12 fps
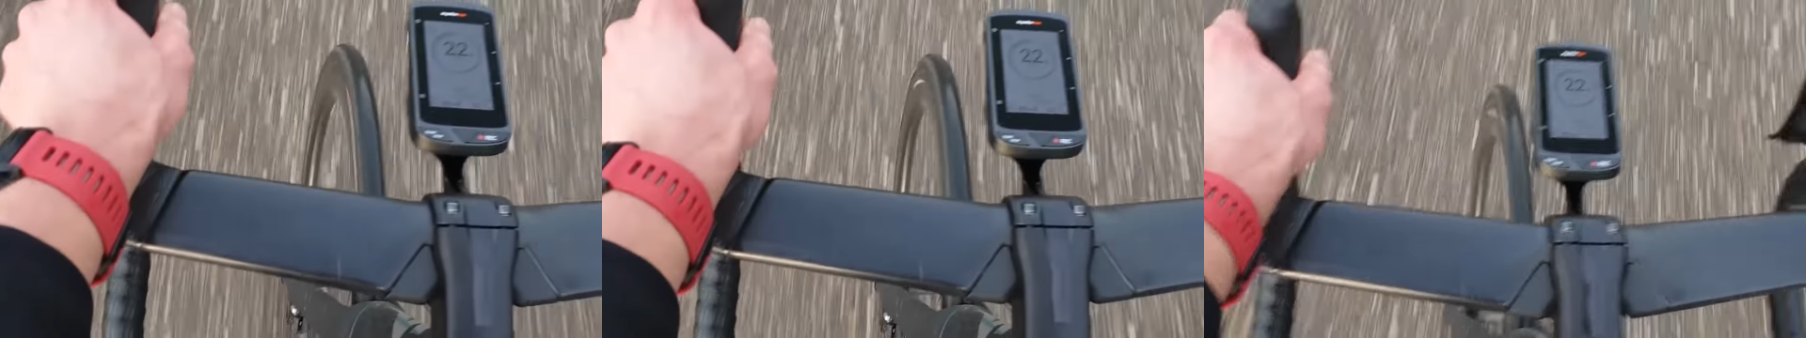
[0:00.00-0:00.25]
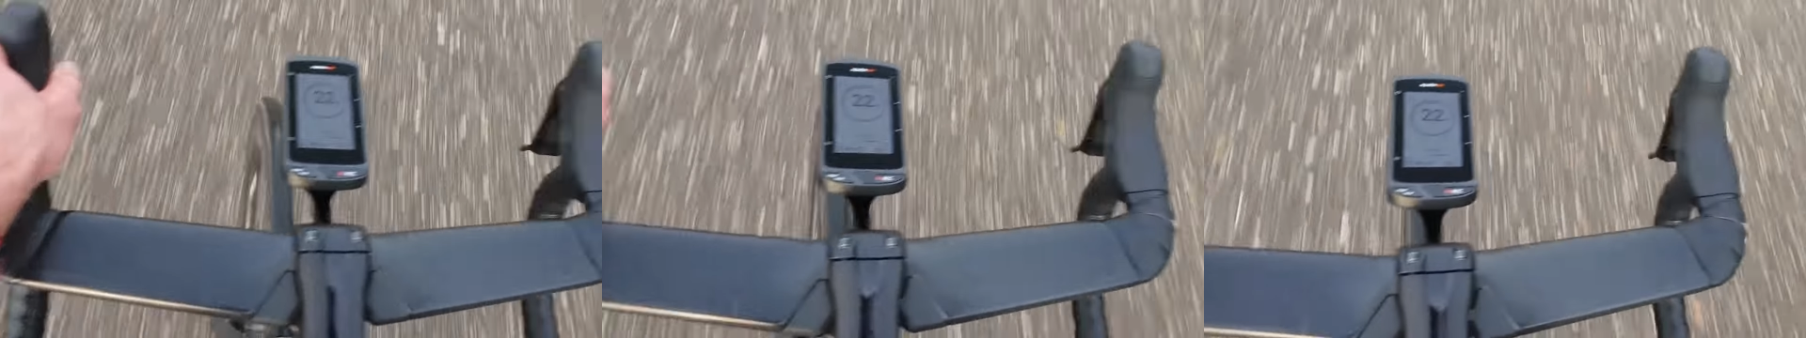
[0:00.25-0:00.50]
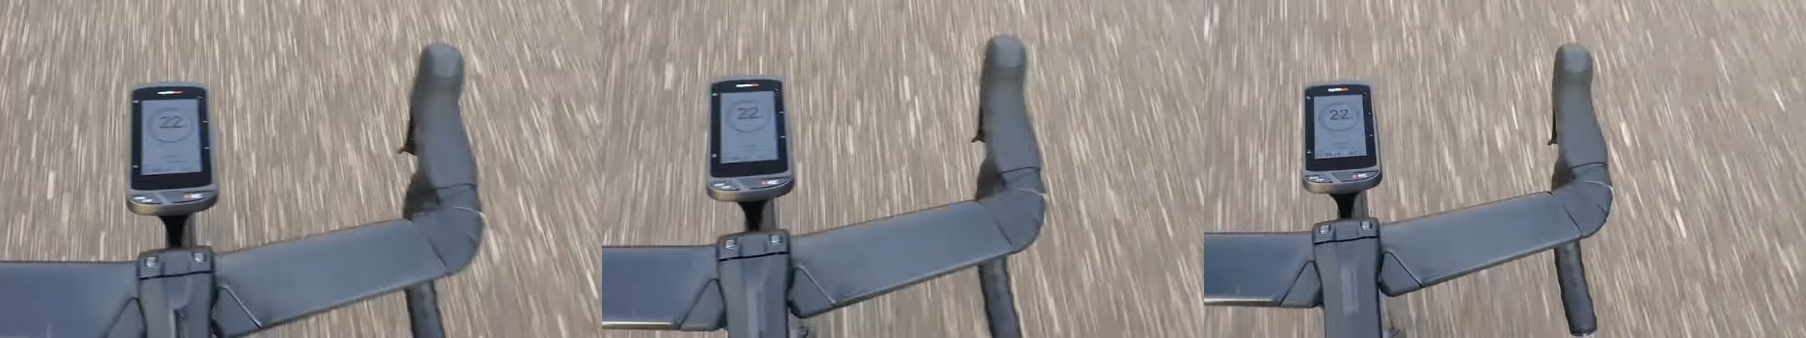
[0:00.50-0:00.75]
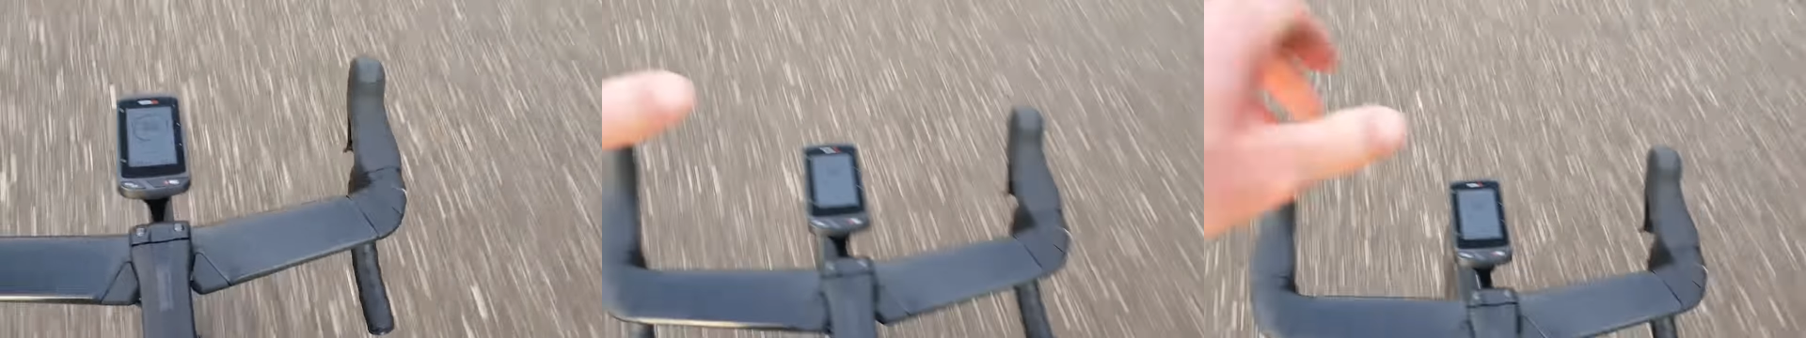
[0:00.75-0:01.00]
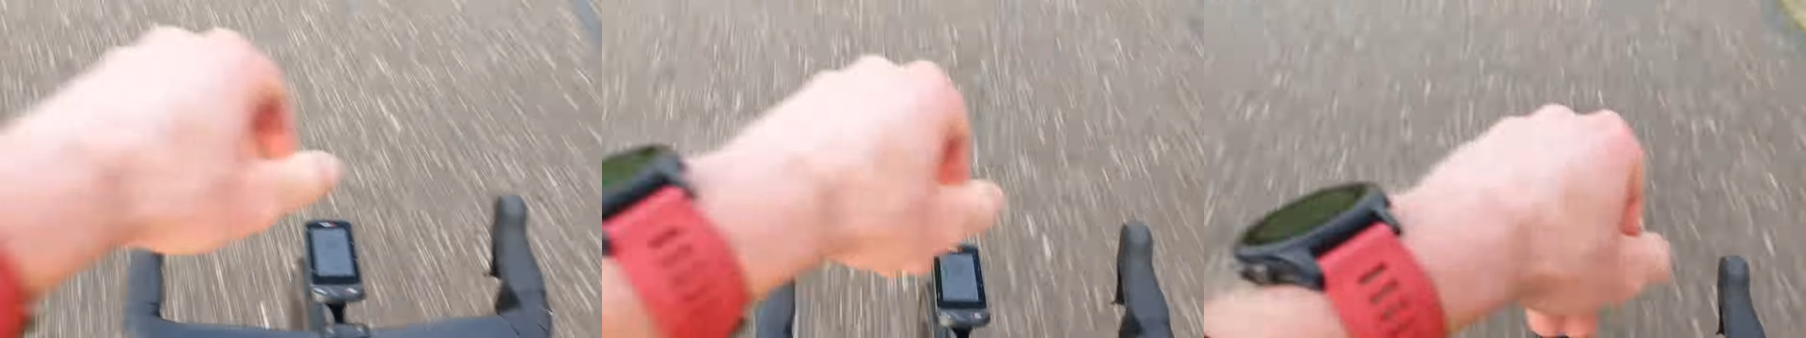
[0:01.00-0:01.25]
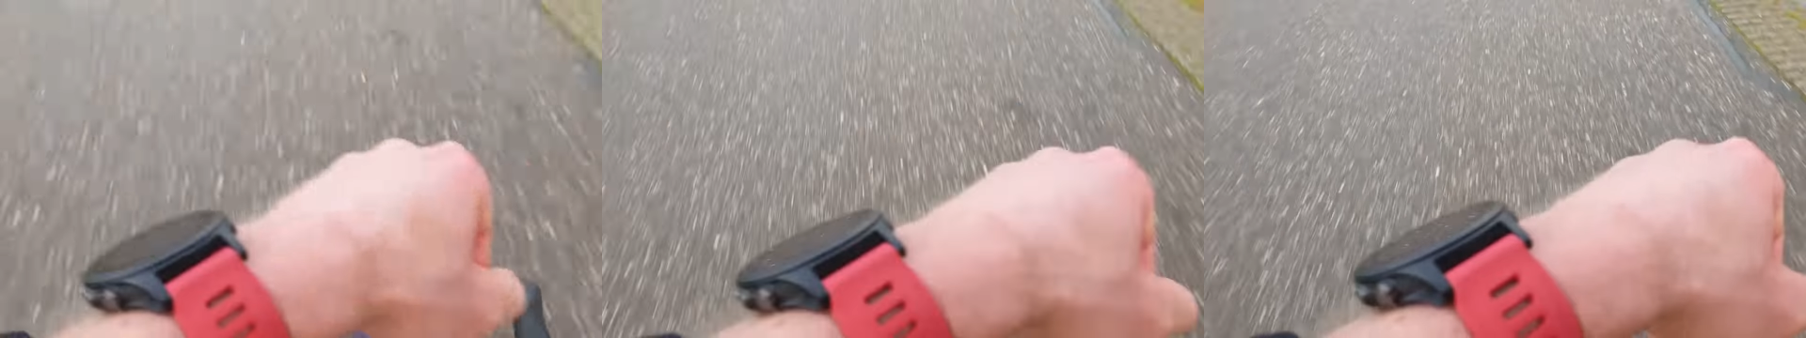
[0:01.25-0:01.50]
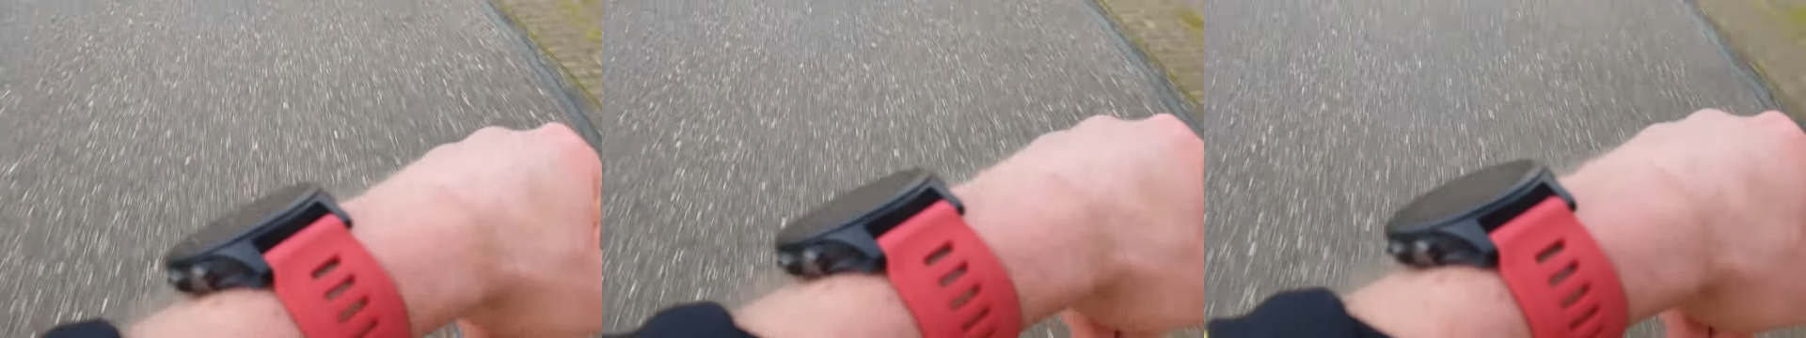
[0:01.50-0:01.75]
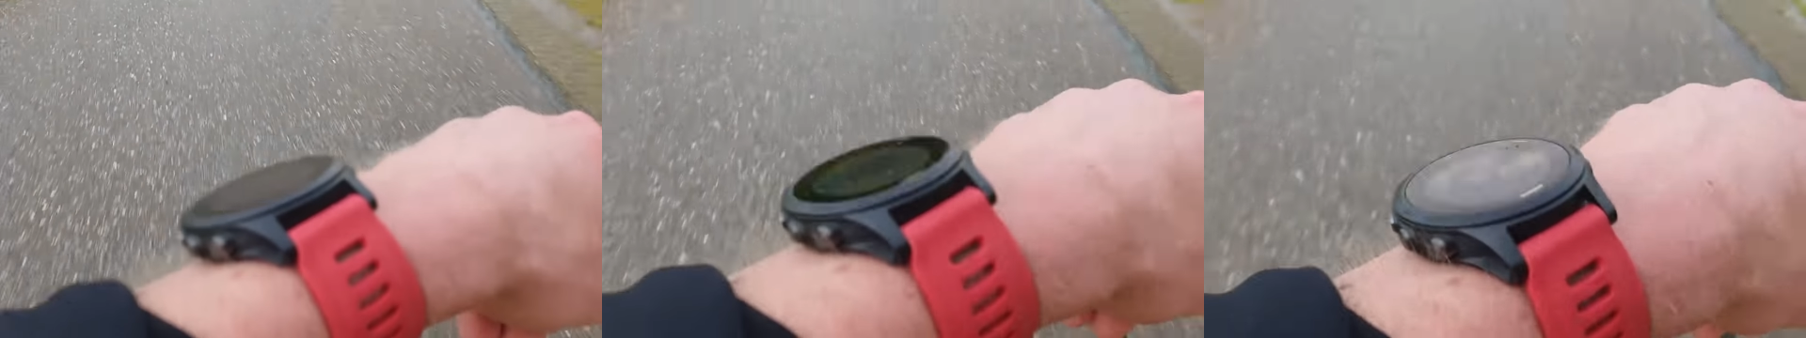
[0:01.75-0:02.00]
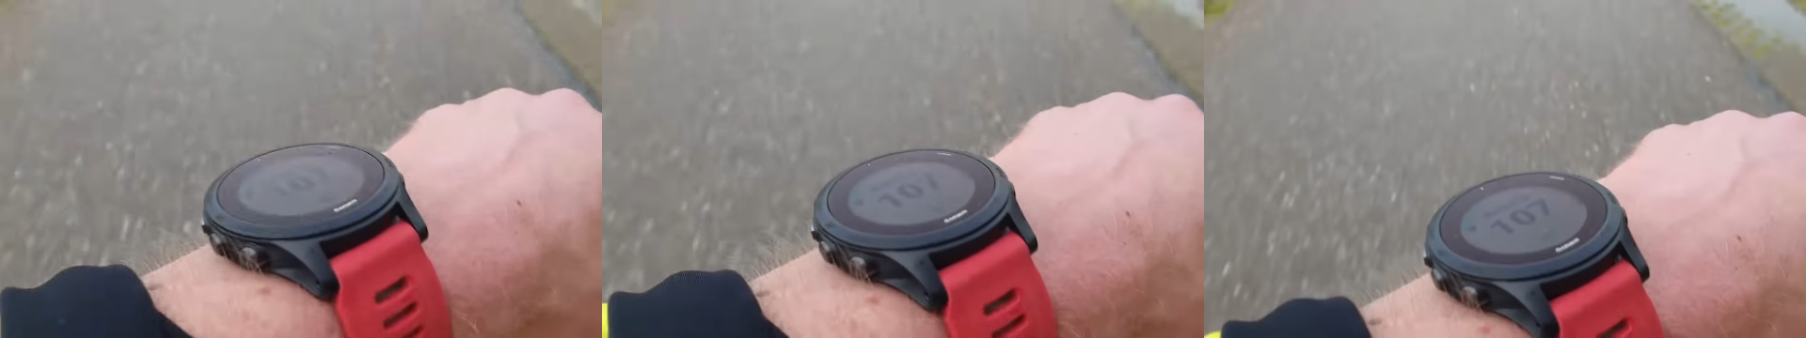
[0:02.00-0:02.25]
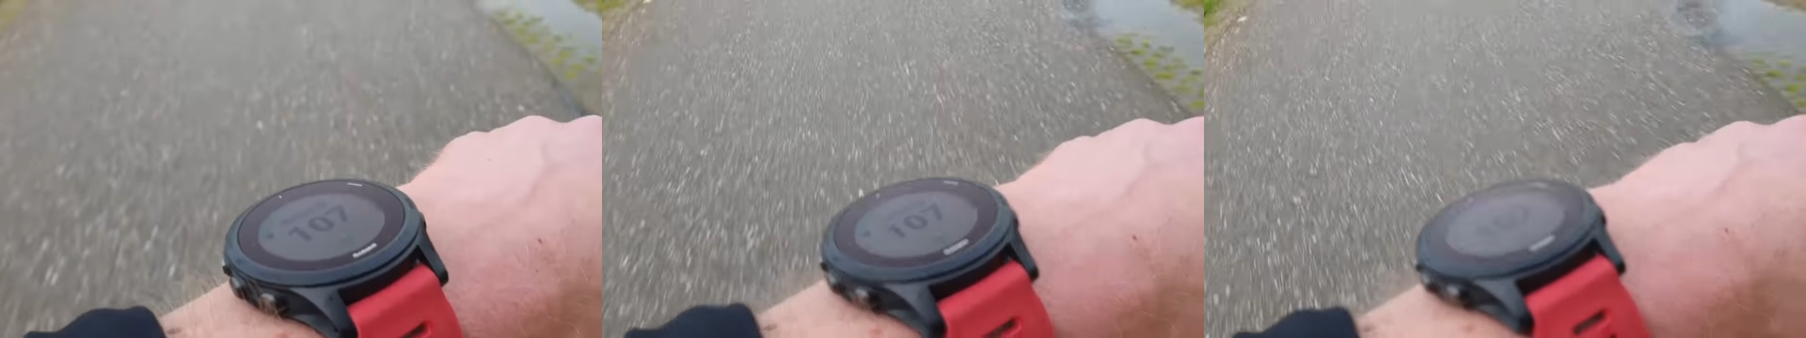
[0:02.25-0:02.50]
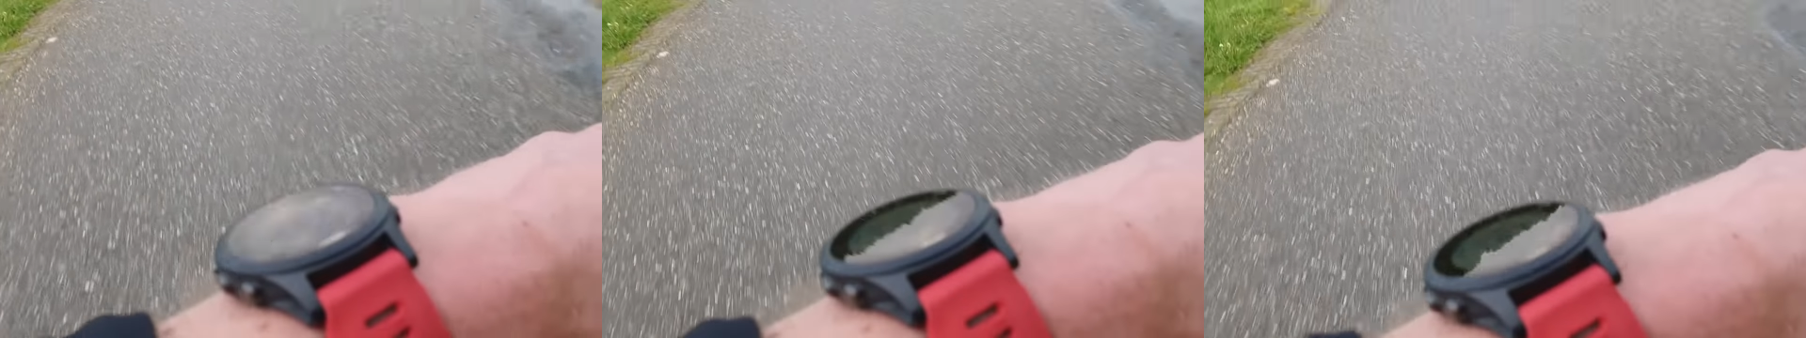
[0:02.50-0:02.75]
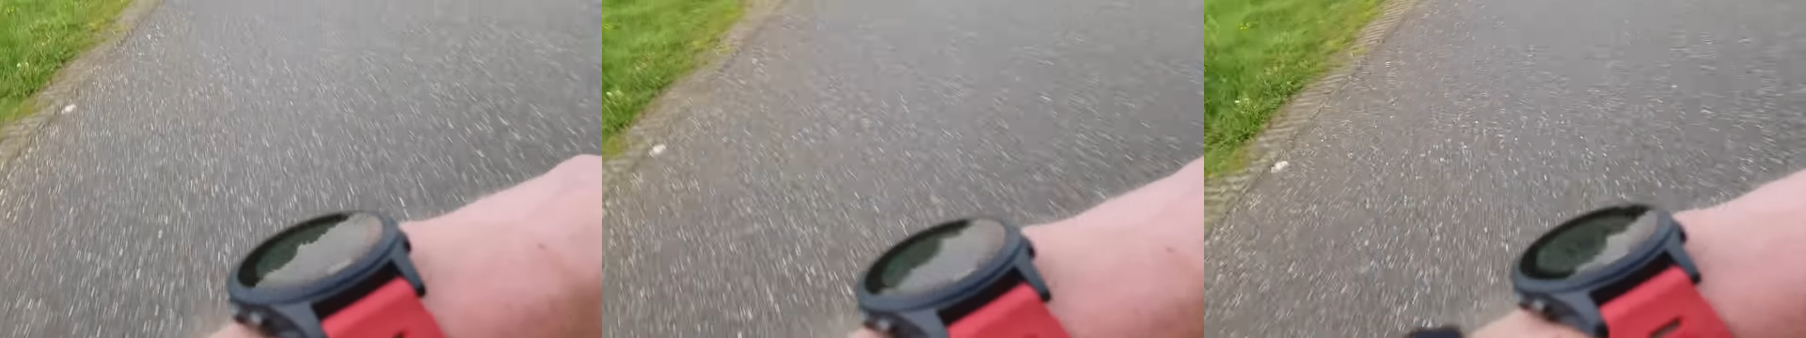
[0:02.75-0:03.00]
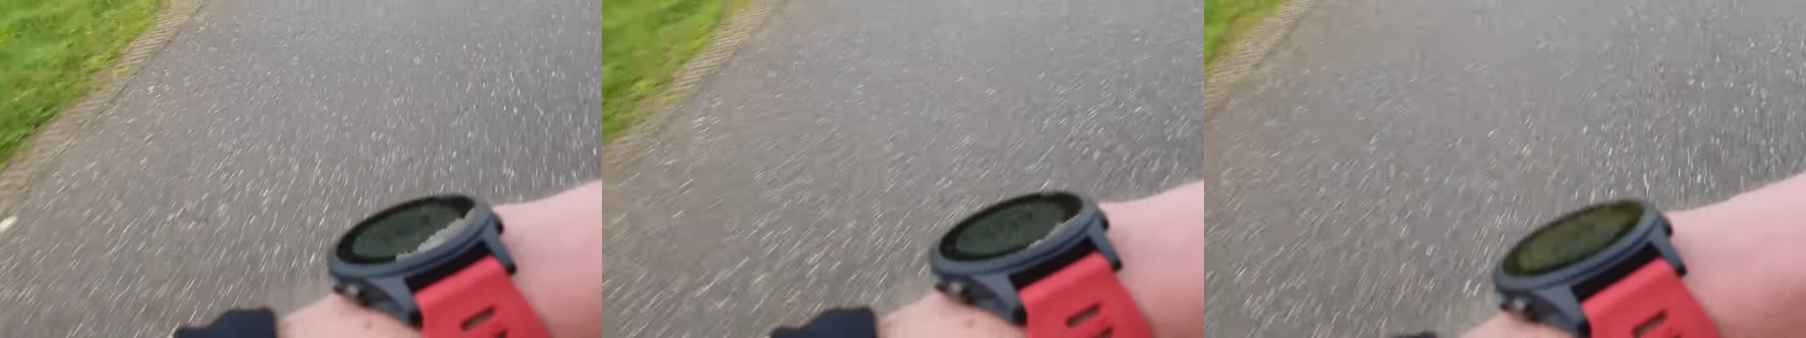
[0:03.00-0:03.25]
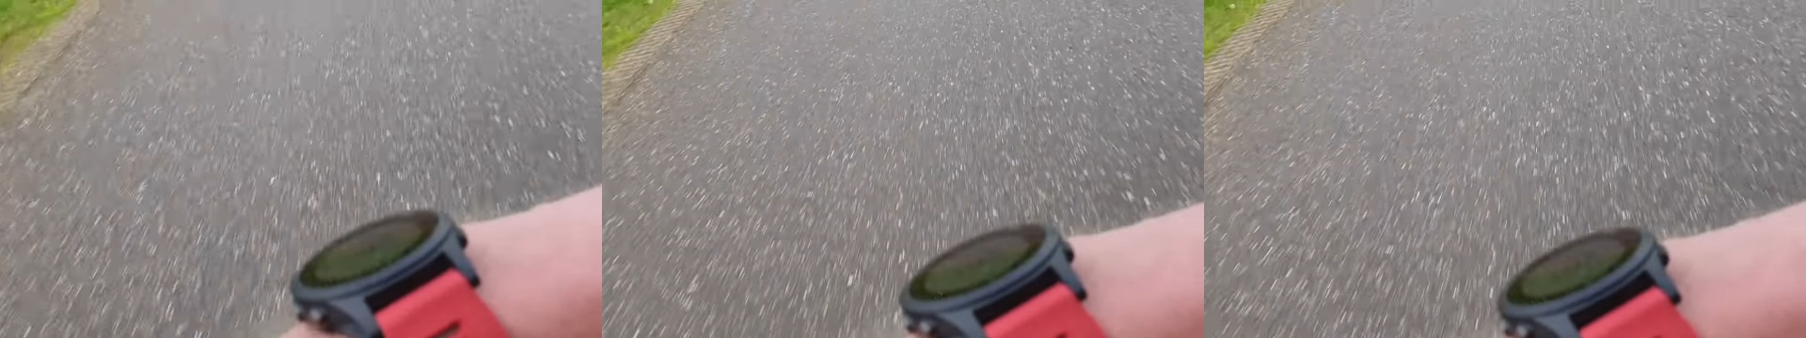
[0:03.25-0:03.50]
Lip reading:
[unreadable: no face in view]